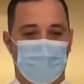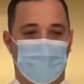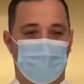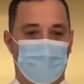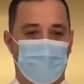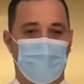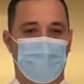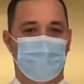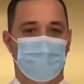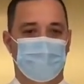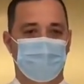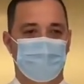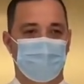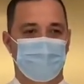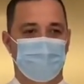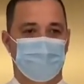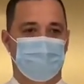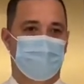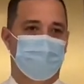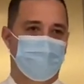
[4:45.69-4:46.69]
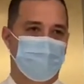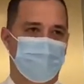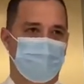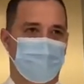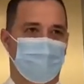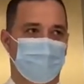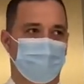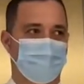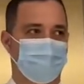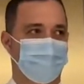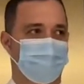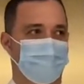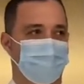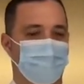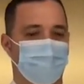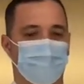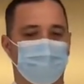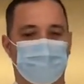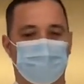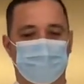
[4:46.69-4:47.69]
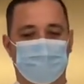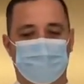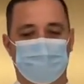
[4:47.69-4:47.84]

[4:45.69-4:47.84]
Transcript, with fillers: one passenger, I think three, four,